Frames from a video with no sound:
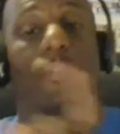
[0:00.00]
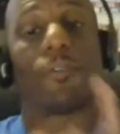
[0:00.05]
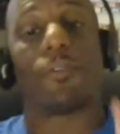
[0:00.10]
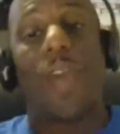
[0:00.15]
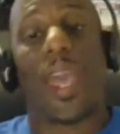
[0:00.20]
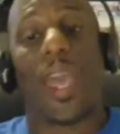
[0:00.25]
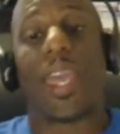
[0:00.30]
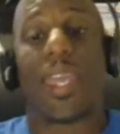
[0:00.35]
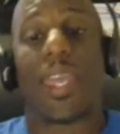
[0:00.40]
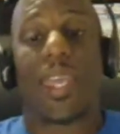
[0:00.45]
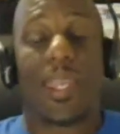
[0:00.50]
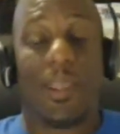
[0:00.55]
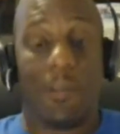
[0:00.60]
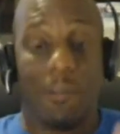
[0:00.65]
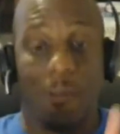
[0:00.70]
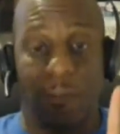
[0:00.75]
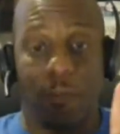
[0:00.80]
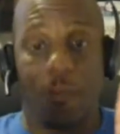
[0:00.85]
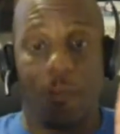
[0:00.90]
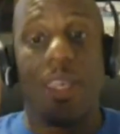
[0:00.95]

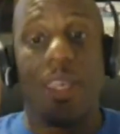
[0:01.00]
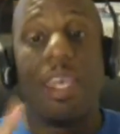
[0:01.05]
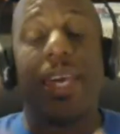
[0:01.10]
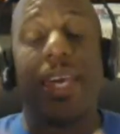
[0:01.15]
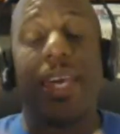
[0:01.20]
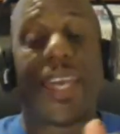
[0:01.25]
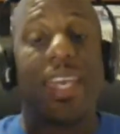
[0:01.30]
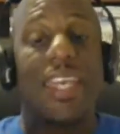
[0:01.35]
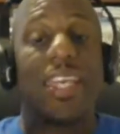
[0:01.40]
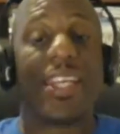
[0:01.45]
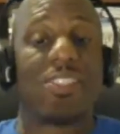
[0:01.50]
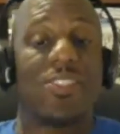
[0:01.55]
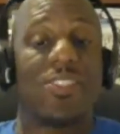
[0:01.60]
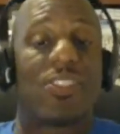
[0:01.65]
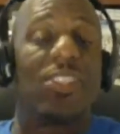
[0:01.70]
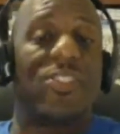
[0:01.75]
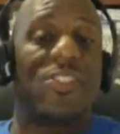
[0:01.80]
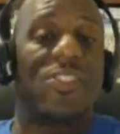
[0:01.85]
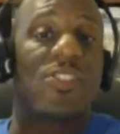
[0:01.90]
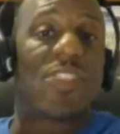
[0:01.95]
Faith is
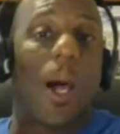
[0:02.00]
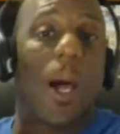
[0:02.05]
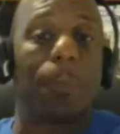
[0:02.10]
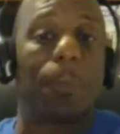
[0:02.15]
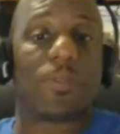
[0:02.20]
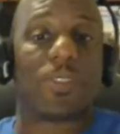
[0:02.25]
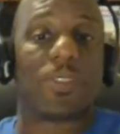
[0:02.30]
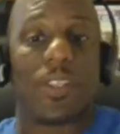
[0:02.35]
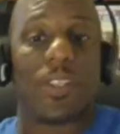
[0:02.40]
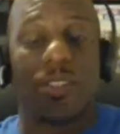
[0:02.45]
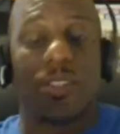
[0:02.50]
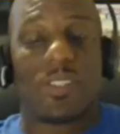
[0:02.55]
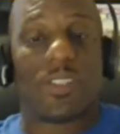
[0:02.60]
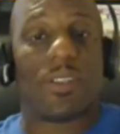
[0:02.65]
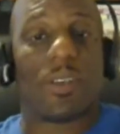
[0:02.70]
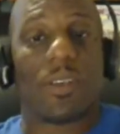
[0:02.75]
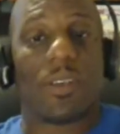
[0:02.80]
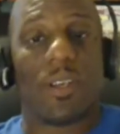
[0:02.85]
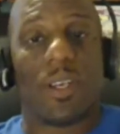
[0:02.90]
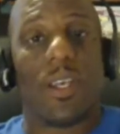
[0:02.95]
the substance.